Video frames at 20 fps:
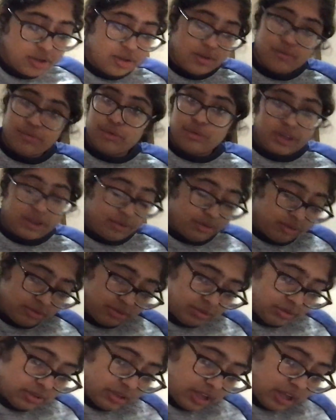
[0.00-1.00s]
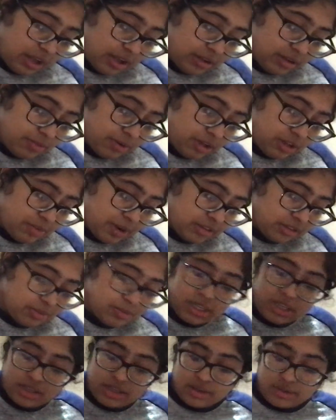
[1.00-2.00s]
for real. I'm all about them
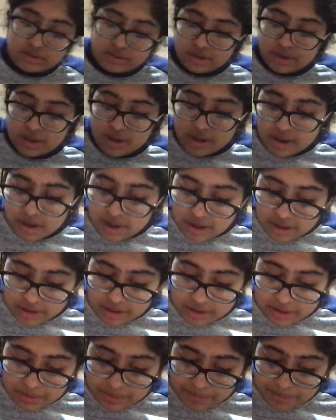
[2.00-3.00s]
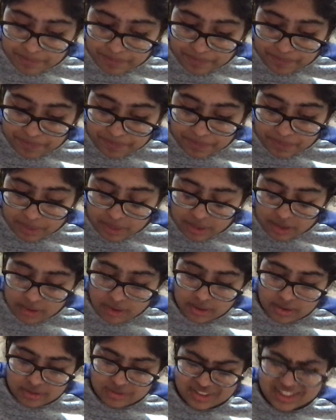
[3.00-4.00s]
details.
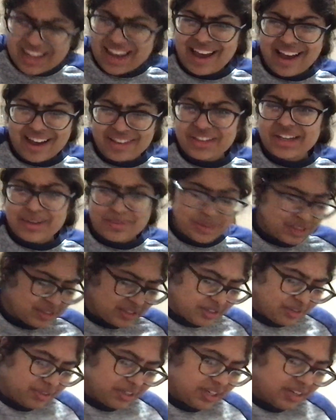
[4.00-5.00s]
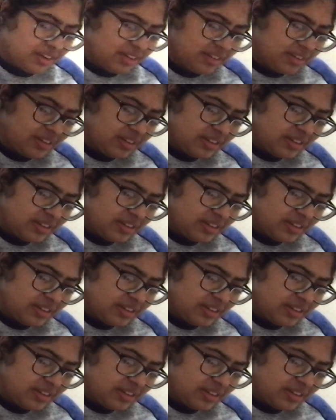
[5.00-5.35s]
Yeah, I think I'm just gonna read it.